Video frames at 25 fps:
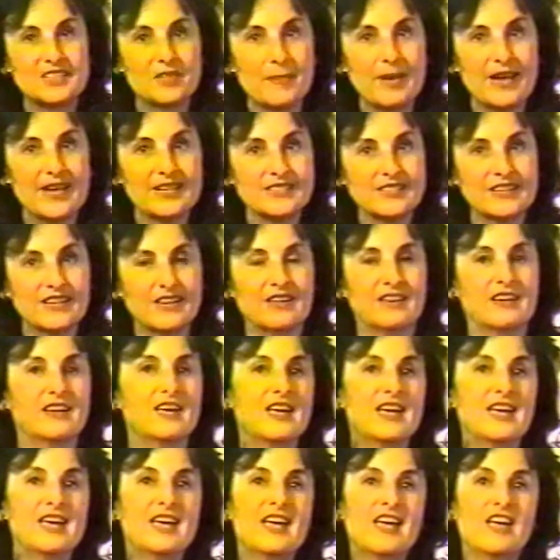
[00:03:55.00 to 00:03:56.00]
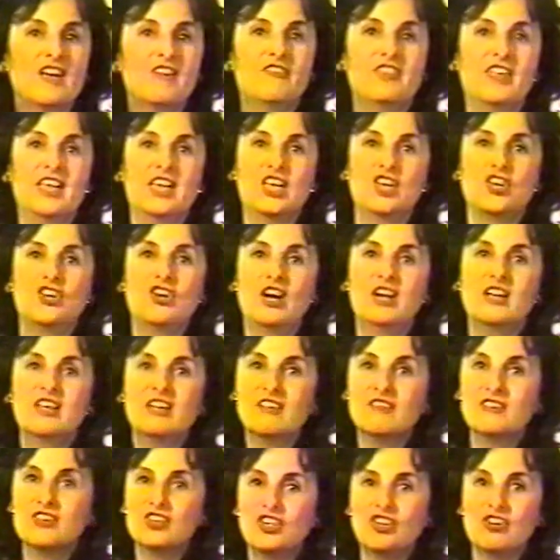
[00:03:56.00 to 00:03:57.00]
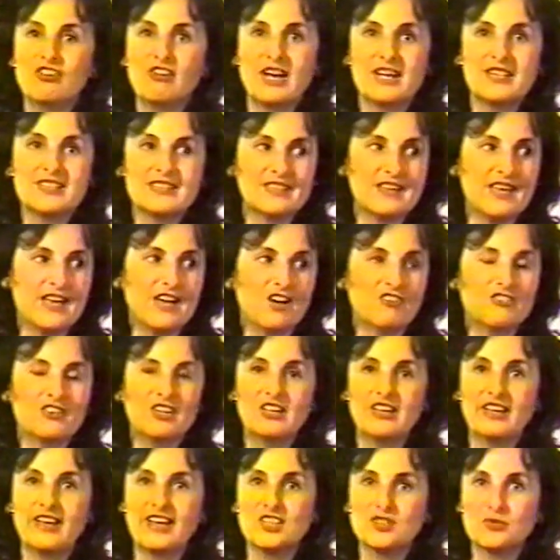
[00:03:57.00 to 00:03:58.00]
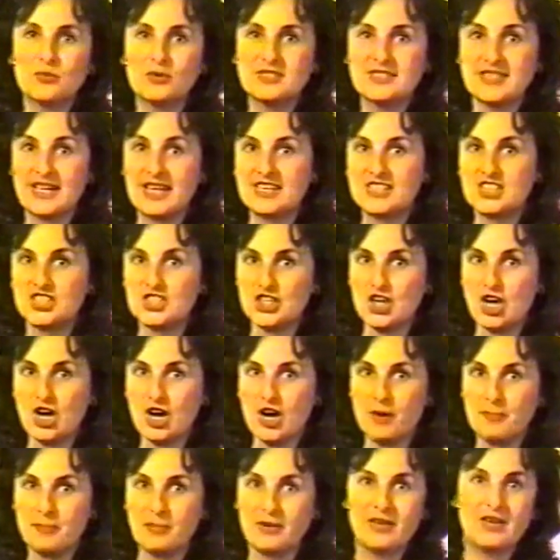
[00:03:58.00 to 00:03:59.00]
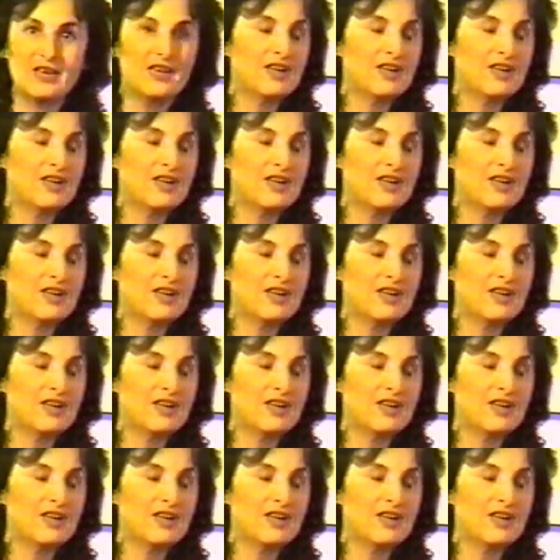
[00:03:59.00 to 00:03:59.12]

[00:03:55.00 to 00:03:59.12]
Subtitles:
the basket. If they cannot give the correct sound, the class will say stop,